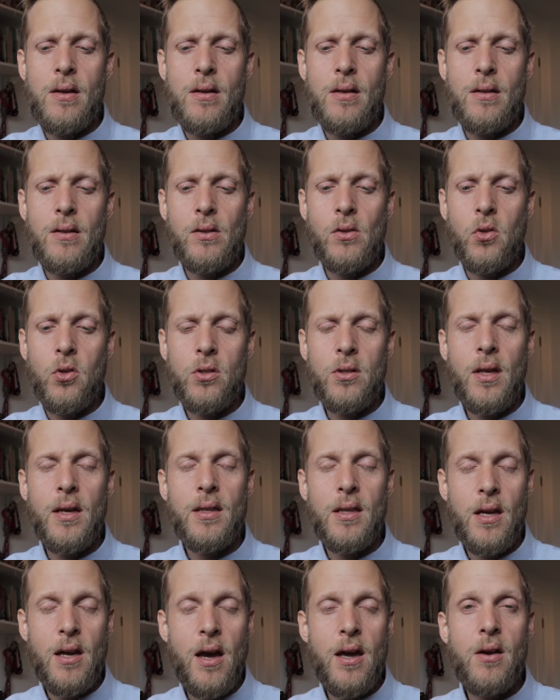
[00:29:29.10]
looked like
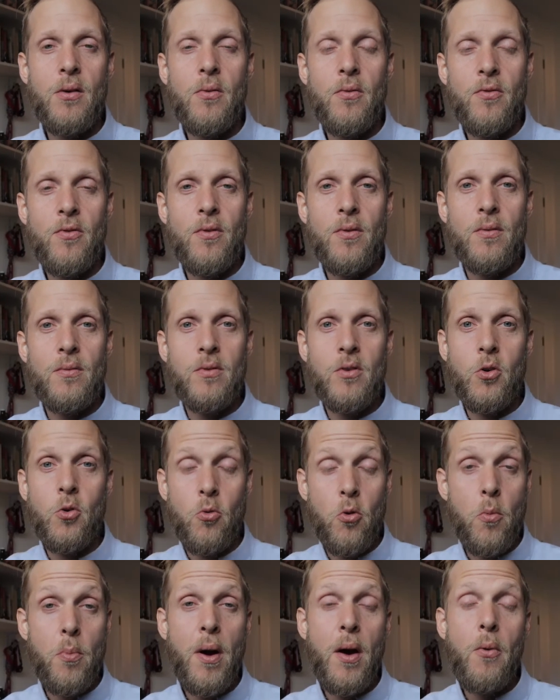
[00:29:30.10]
the kind of
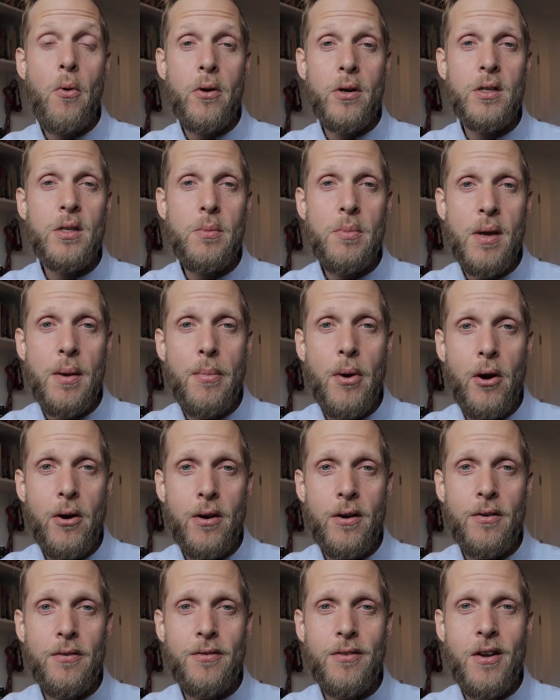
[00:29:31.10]
group I wanted to be a part
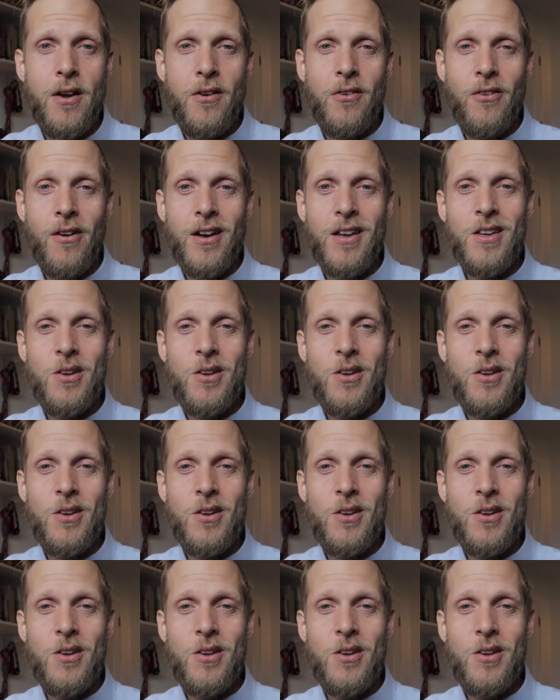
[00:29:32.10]
of, right?